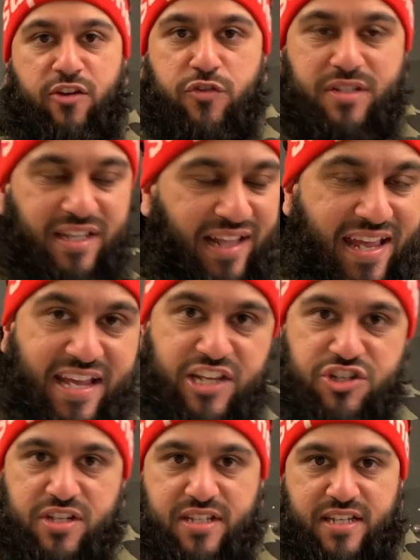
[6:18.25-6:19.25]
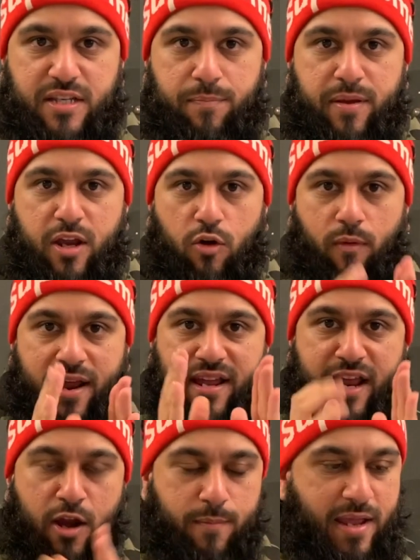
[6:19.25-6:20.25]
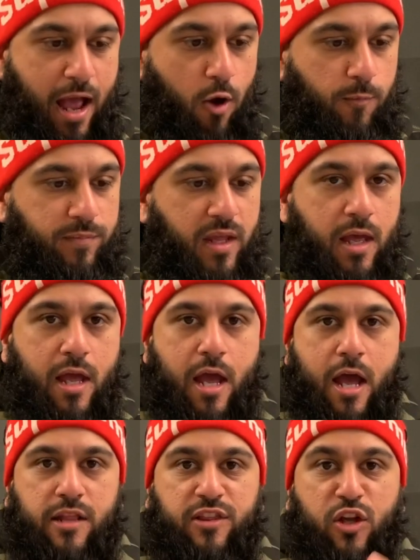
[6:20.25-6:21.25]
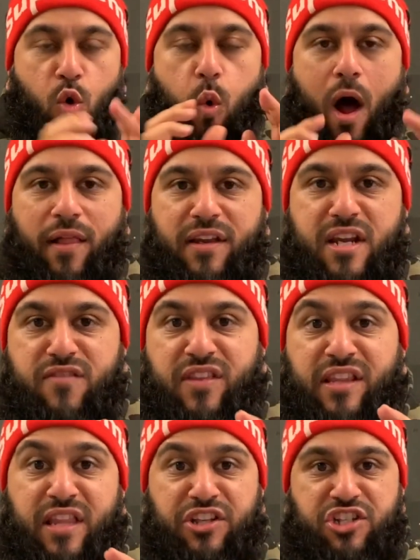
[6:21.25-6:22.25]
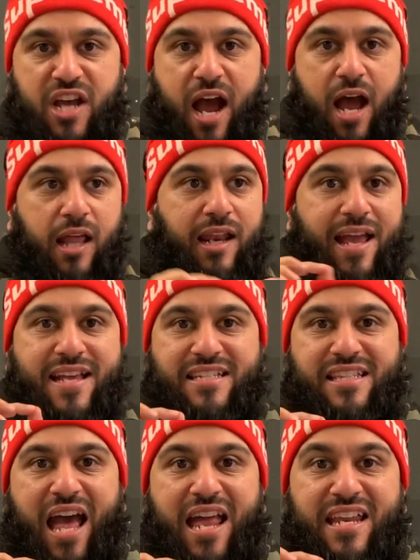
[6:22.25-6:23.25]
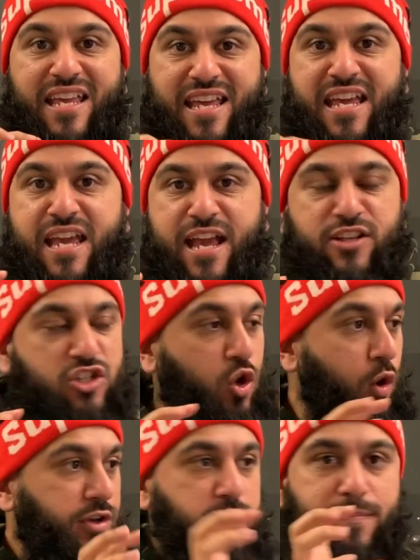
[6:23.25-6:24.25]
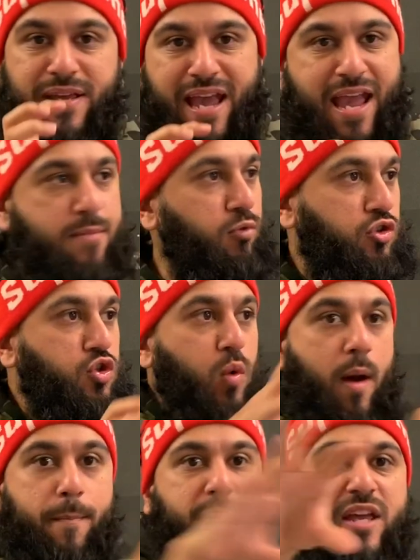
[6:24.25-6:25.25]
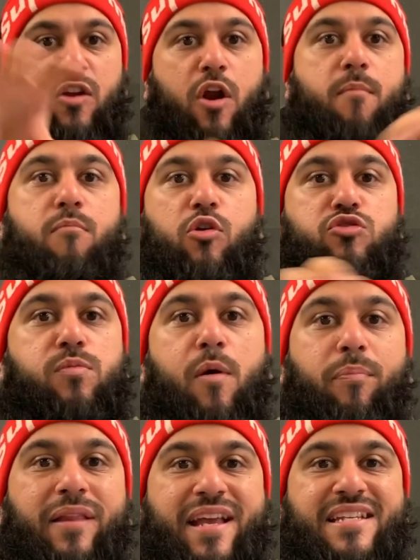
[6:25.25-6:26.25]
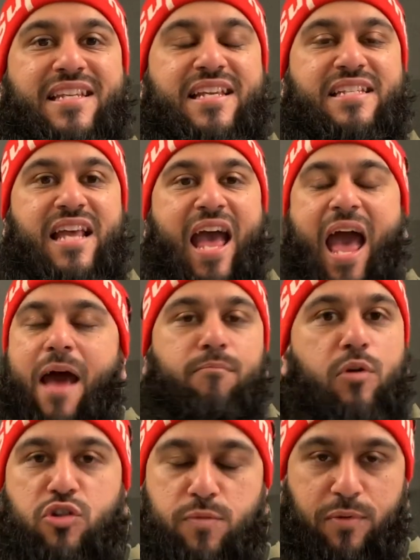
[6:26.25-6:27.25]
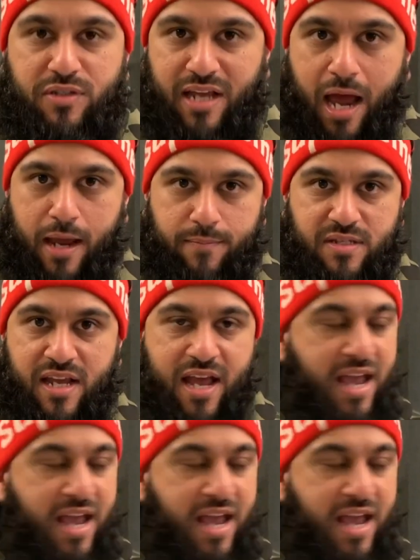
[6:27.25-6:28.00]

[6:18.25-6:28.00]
Interesting that he can just disappear, right? Hear me out. The quality of the Dajjal is that he is going to be able to appear in multiple places at multiple times.